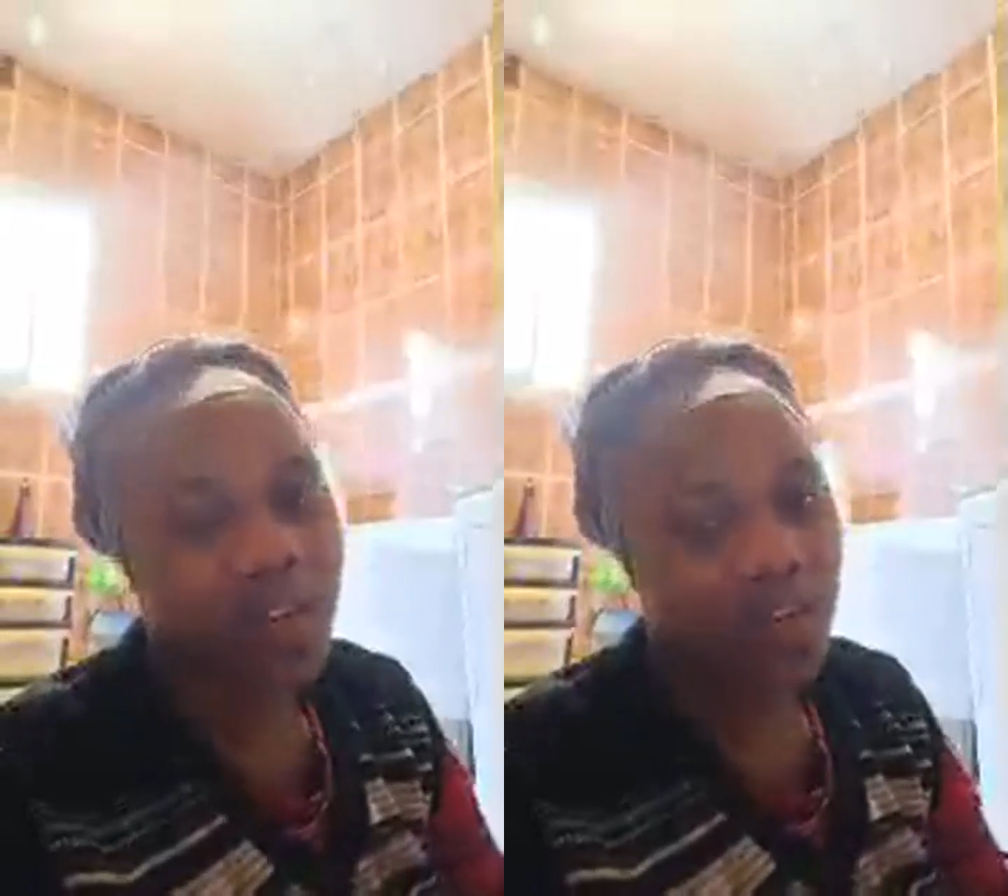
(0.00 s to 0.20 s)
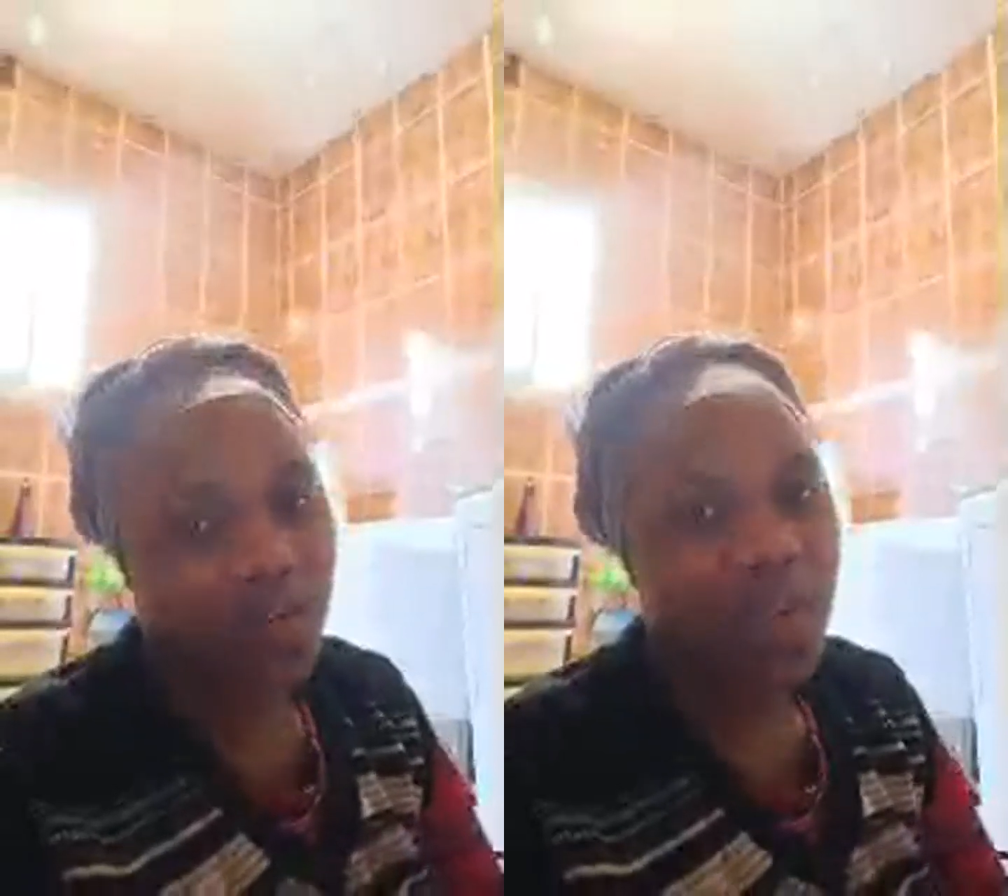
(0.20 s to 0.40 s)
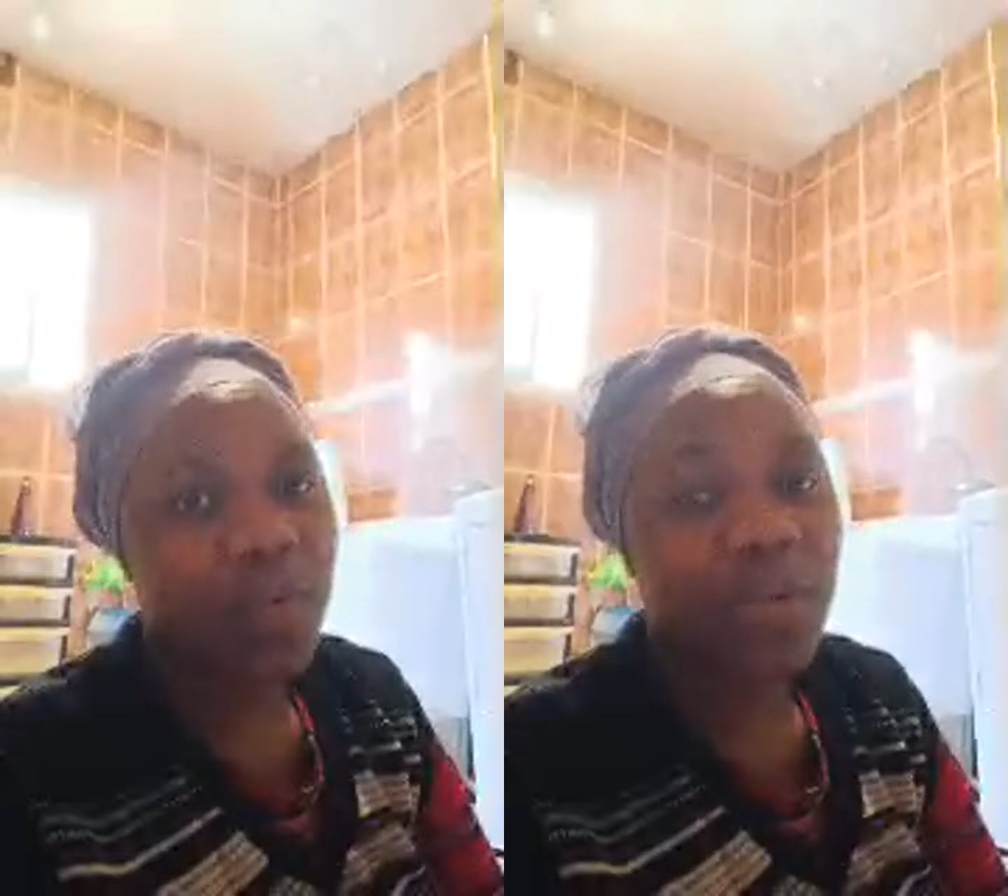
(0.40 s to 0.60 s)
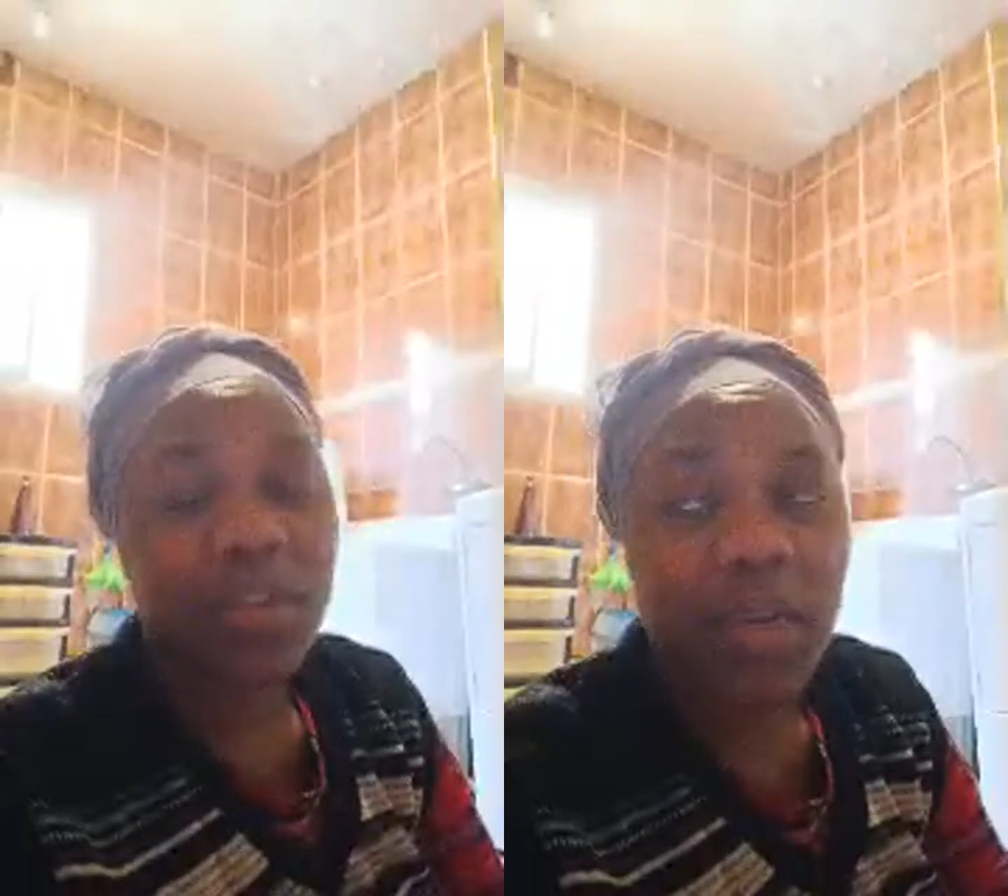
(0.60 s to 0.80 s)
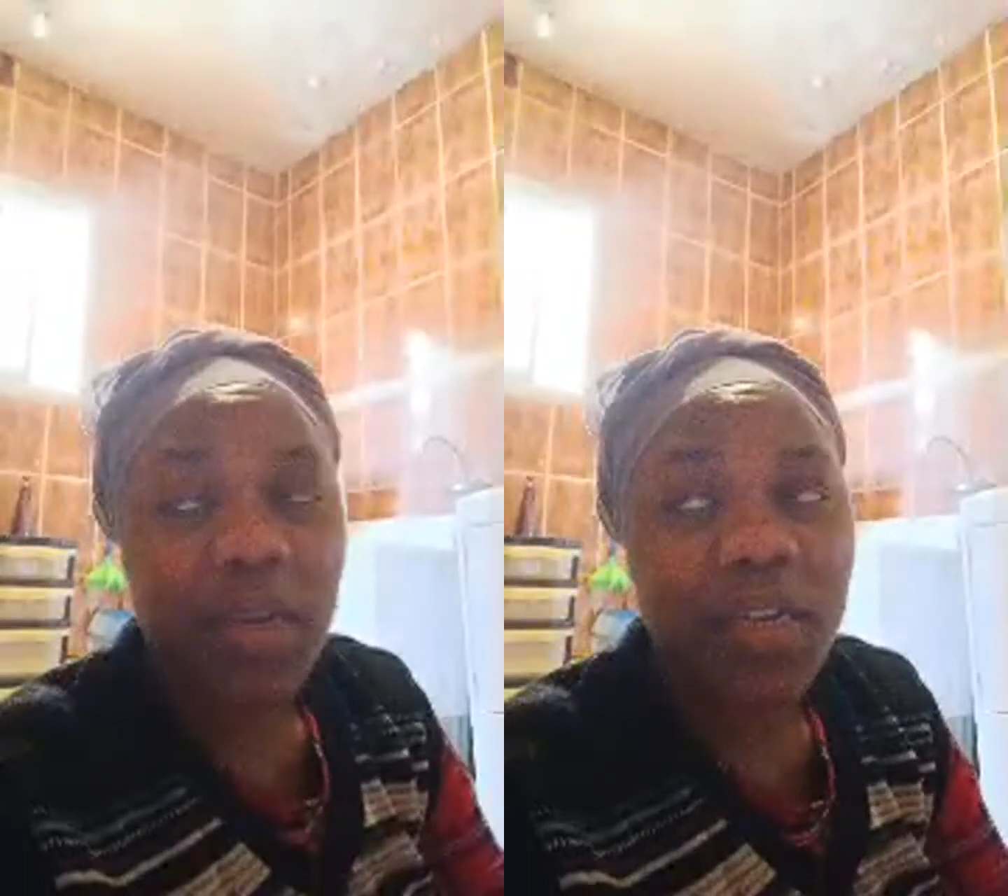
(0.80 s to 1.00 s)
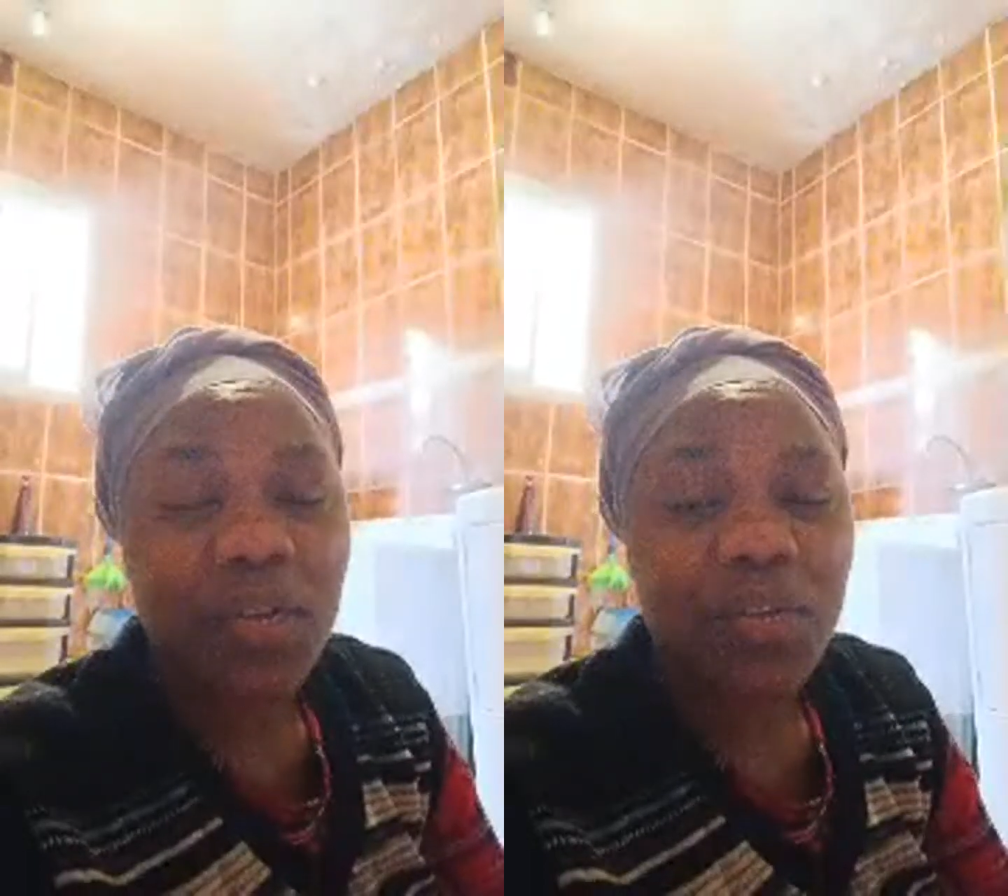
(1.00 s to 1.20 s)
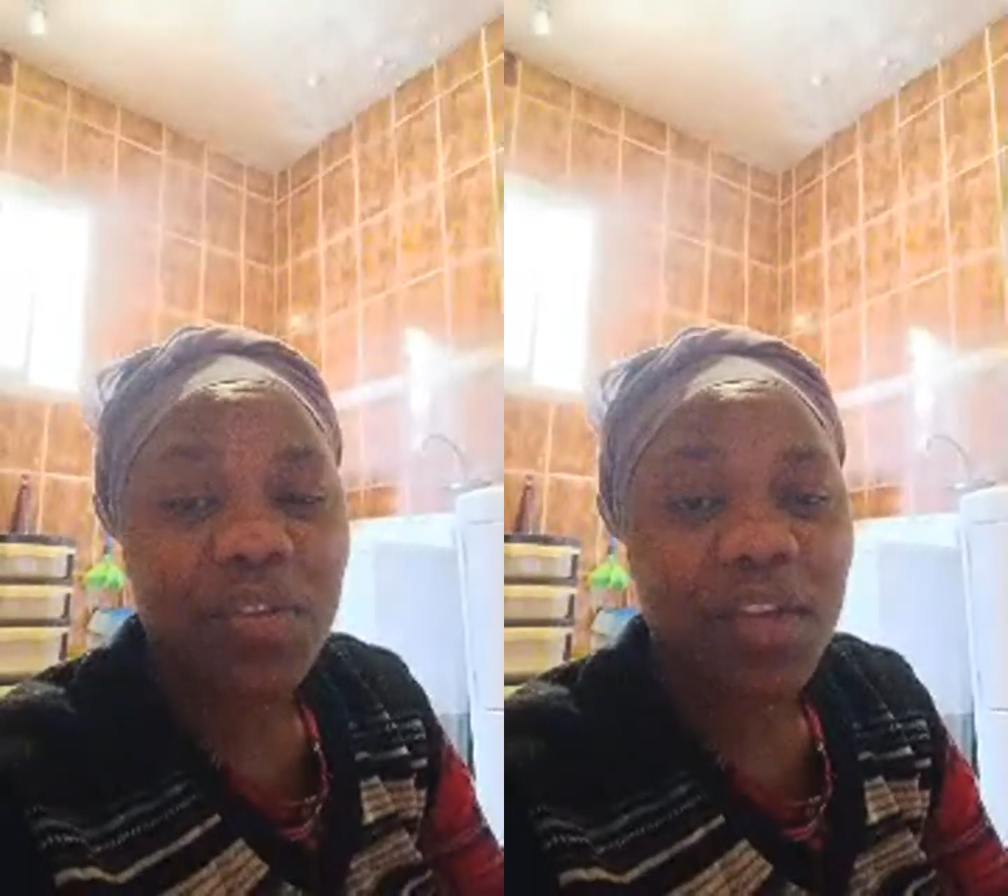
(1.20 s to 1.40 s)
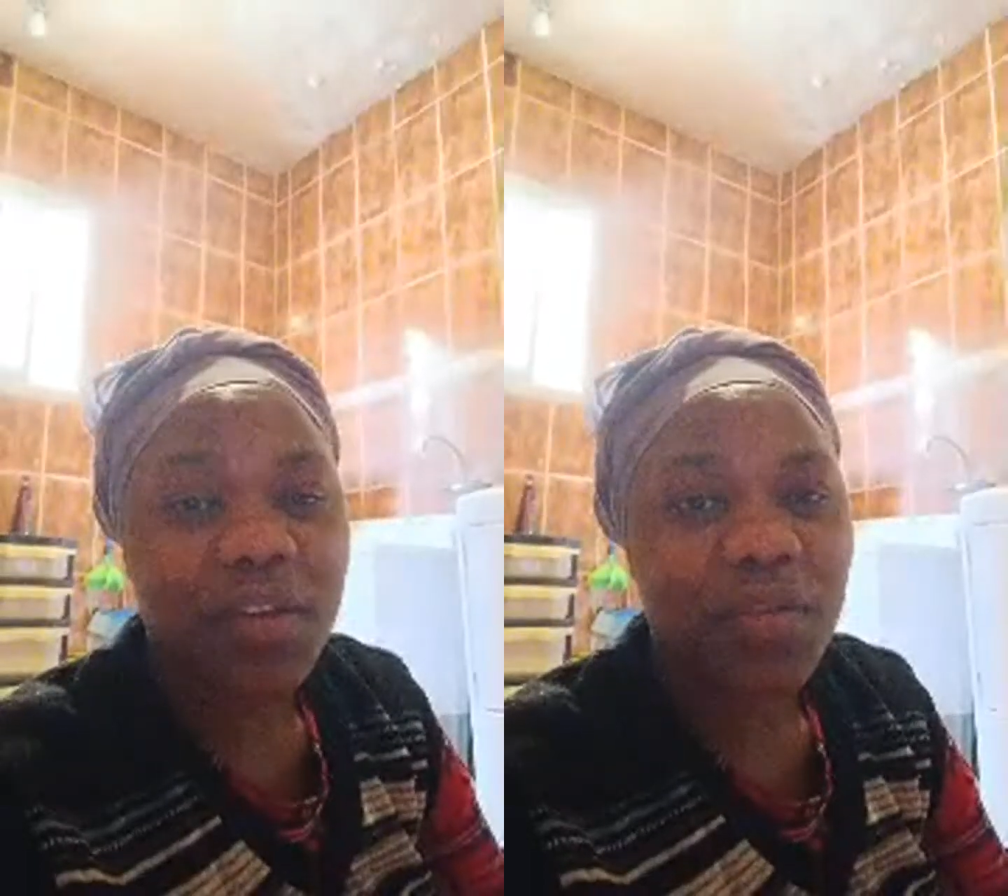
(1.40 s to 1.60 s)
And when someone tells you the
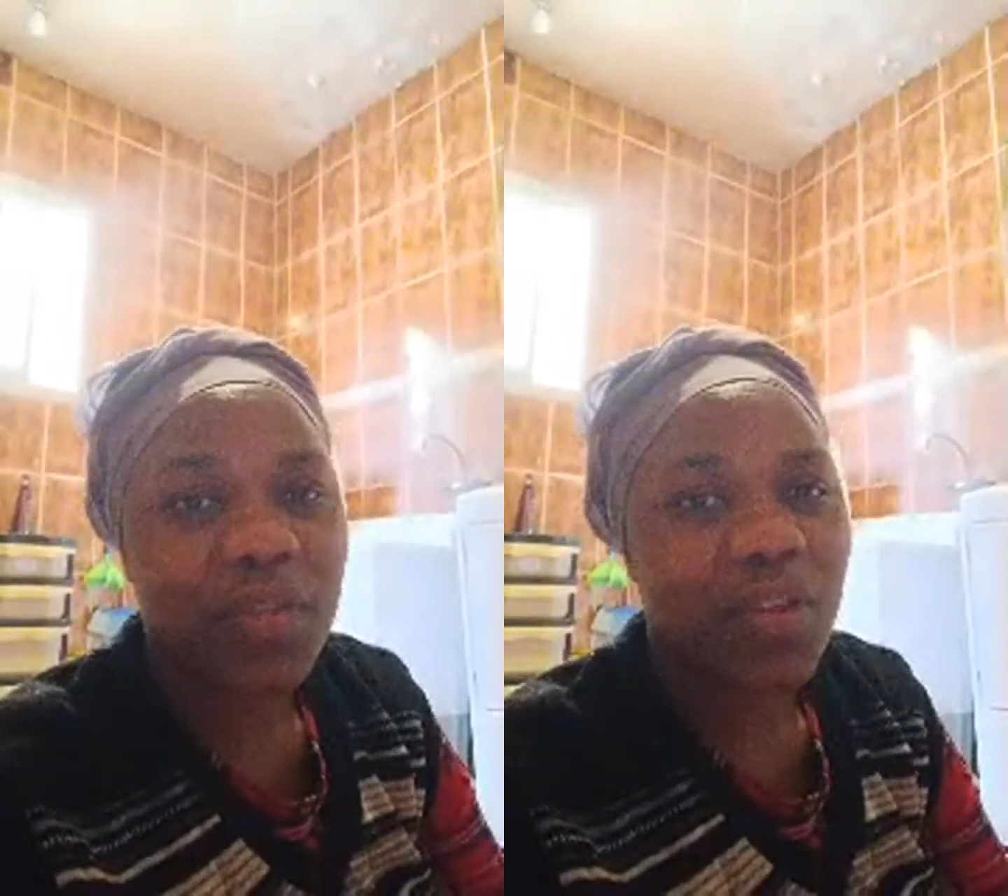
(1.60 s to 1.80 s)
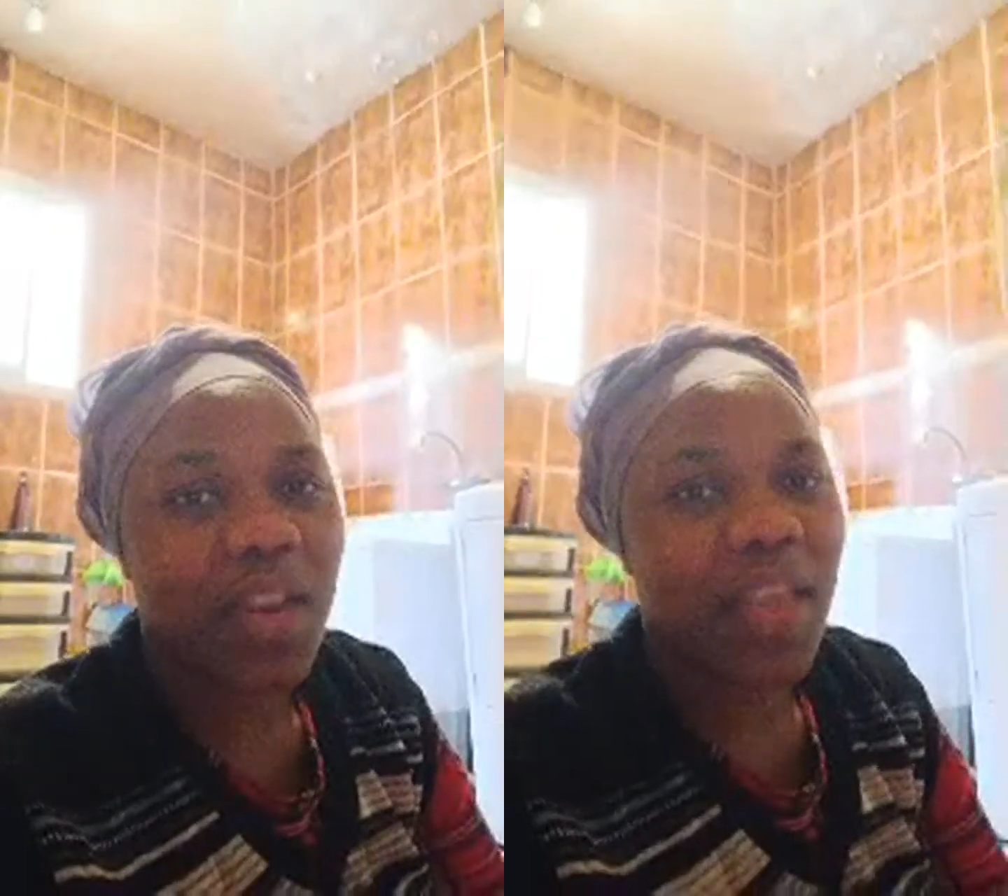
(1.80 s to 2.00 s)
truth, you're like,